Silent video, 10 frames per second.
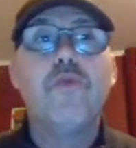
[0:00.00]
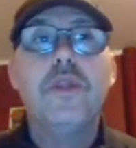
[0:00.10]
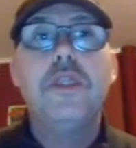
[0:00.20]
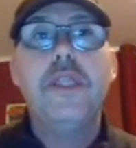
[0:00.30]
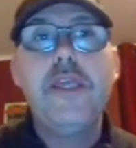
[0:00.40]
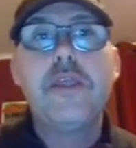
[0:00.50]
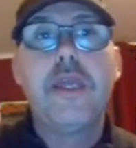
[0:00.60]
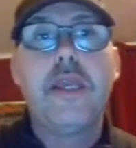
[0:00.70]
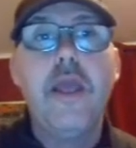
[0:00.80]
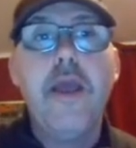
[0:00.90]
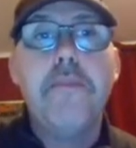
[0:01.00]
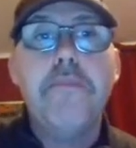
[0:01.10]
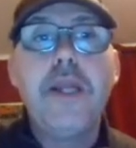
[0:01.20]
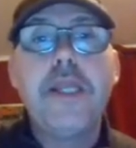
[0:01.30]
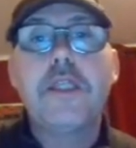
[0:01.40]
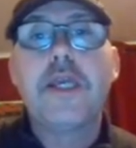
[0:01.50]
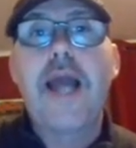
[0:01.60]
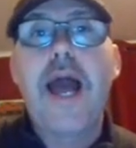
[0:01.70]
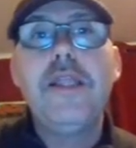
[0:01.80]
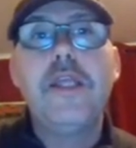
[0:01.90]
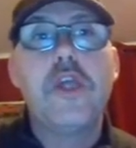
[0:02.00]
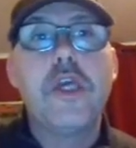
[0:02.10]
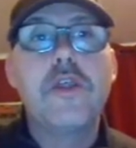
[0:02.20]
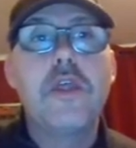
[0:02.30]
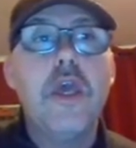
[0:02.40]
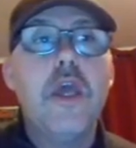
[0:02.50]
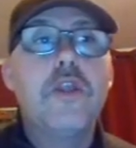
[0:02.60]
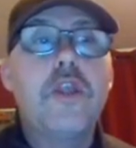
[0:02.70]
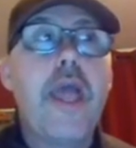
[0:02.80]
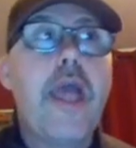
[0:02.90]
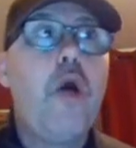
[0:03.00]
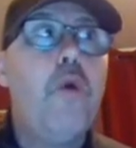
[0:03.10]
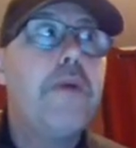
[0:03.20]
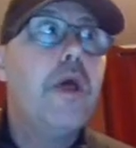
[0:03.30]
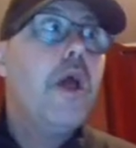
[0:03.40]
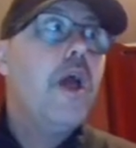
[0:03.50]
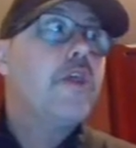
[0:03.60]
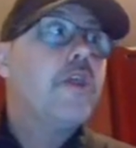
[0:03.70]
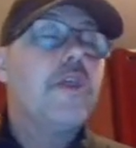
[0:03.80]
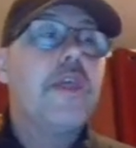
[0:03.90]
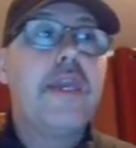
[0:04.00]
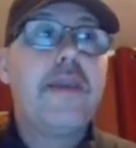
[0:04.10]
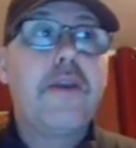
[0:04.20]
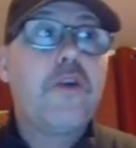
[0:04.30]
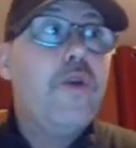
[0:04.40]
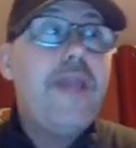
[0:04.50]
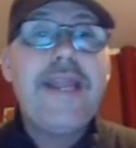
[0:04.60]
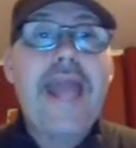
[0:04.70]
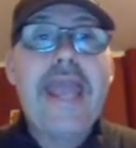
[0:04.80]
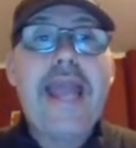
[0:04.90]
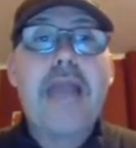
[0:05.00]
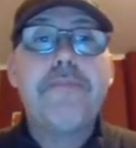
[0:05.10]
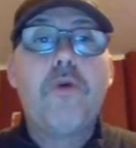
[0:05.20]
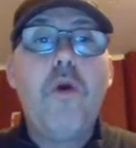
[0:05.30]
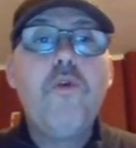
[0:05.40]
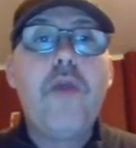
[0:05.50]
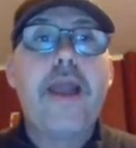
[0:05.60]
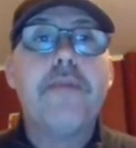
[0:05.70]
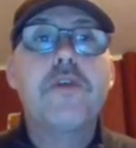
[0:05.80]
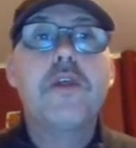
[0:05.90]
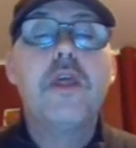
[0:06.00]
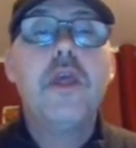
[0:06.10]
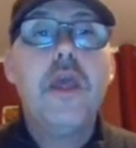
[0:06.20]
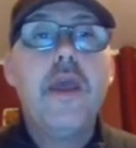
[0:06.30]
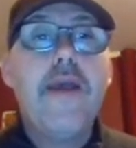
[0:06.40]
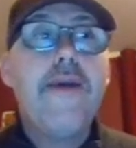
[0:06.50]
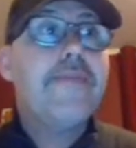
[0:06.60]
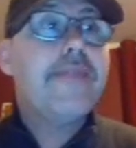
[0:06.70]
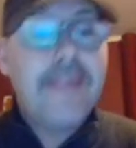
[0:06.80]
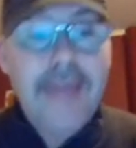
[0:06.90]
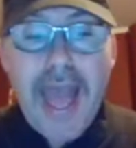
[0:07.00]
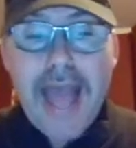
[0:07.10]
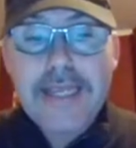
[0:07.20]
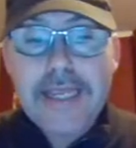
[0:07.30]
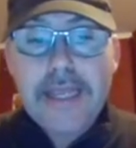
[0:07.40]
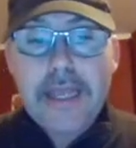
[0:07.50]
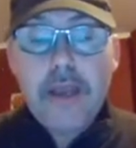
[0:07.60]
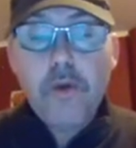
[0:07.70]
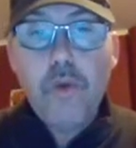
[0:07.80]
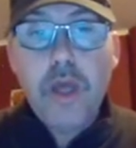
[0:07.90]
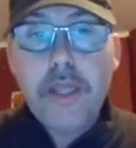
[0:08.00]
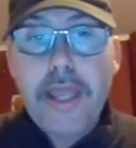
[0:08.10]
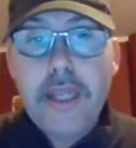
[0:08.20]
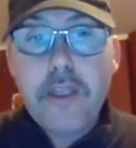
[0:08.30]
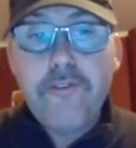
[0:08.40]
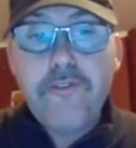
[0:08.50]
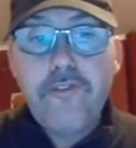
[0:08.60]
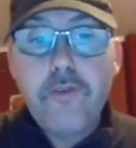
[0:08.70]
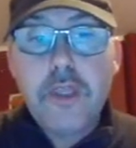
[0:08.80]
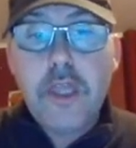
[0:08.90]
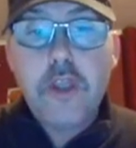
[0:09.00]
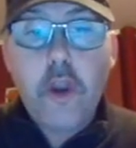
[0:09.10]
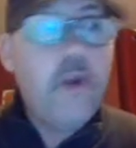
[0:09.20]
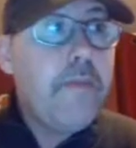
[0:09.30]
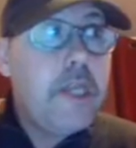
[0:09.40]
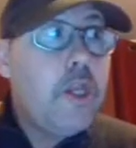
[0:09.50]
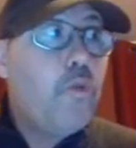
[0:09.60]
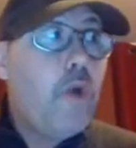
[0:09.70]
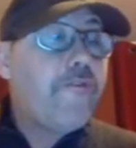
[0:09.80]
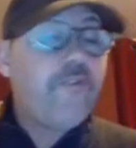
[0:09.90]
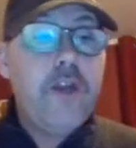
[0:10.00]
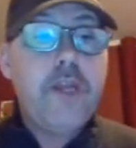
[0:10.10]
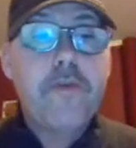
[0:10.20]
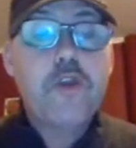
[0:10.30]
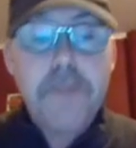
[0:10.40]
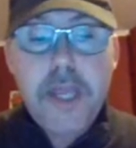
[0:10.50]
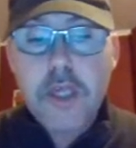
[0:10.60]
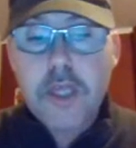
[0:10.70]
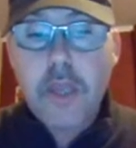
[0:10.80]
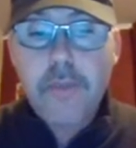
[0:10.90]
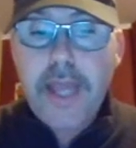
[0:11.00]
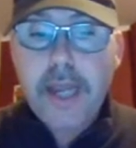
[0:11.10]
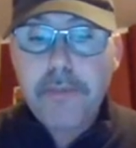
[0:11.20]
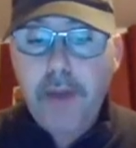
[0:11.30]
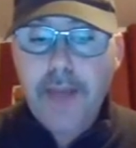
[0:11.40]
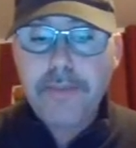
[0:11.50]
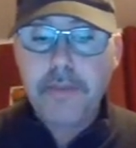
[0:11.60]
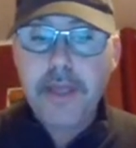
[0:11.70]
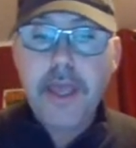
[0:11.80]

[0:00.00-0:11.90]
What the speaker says: releasing money to colleges to help create AI programs, that will determine what freedom of speech is, then we got a problem.